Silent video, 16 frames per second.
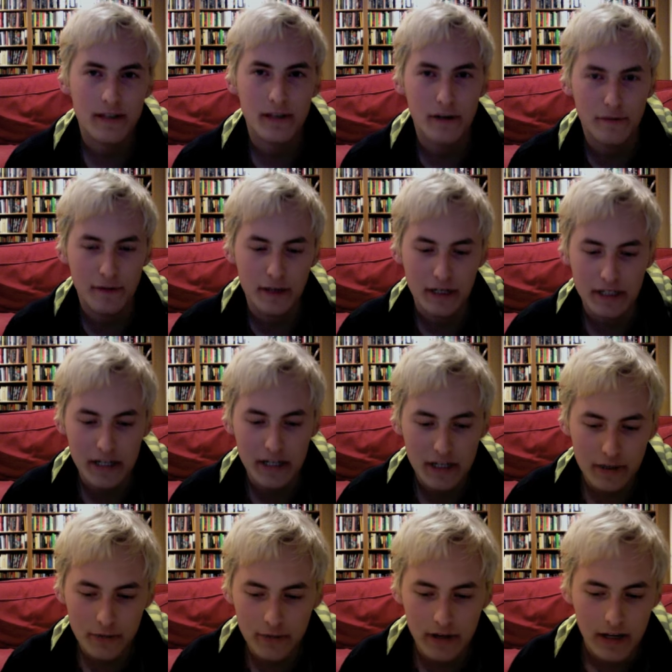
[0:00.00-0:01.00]
of
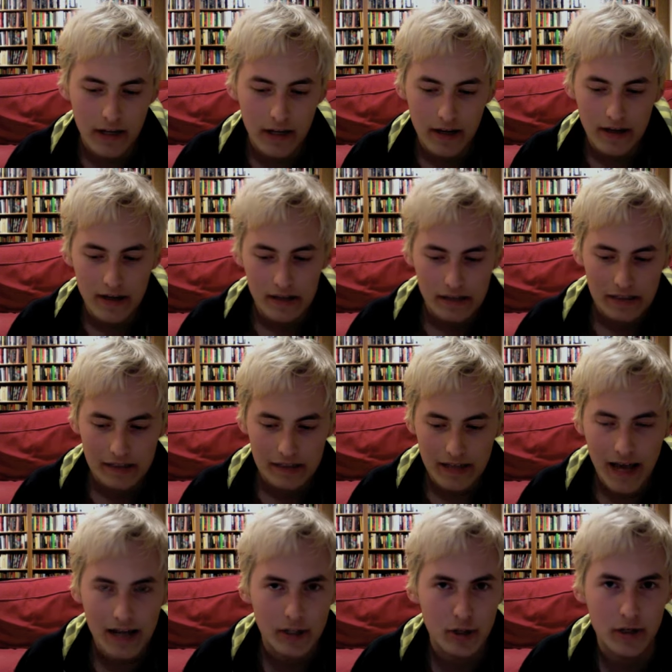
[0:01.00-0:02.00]
continued
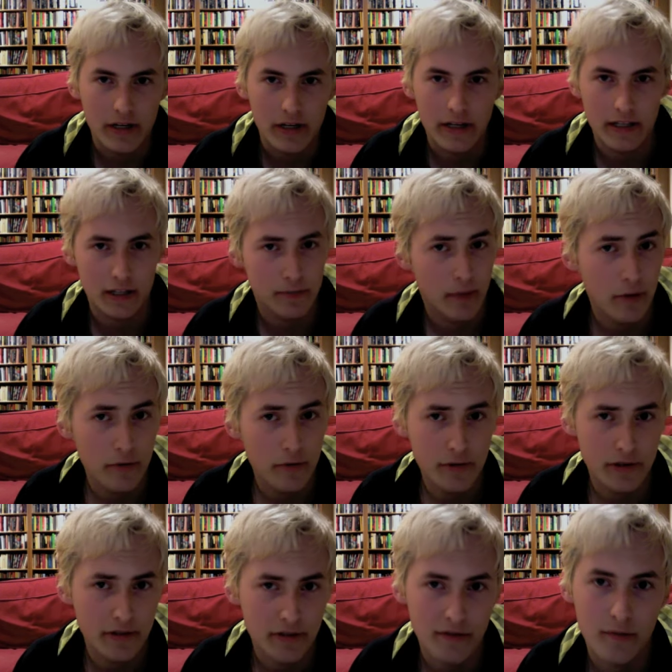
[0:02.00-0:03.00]
action and
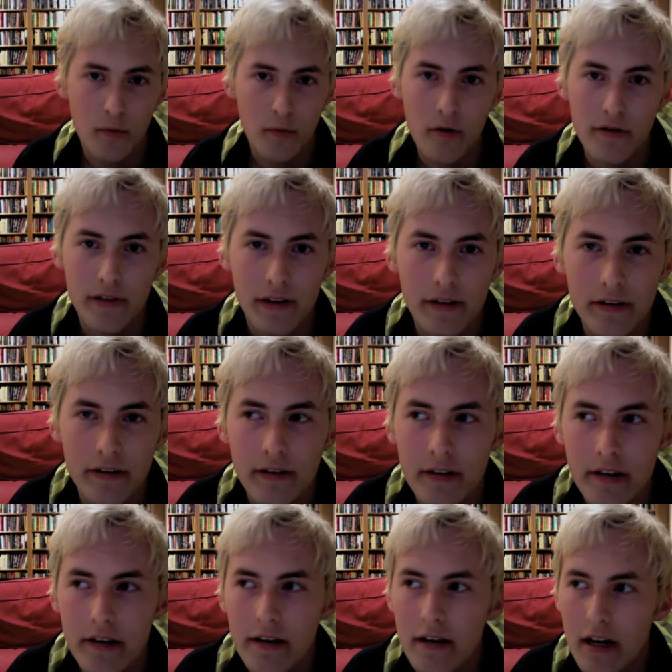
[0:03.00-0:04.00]
explosions for more than
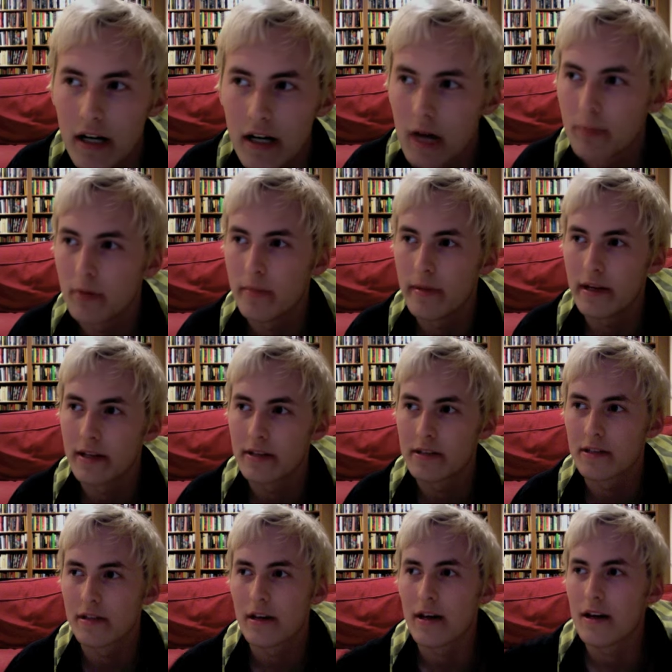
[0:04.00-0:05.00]
a couple of
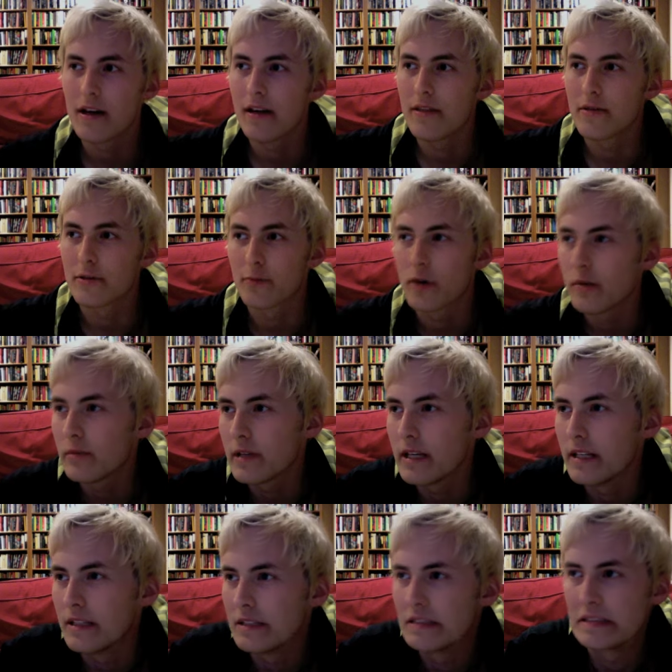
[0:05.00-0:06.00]
minutes, there's
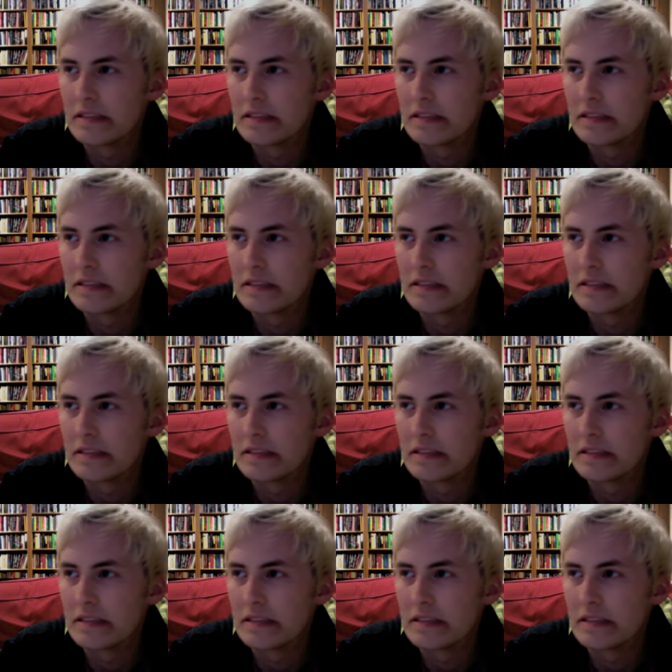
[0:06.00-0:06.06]
probably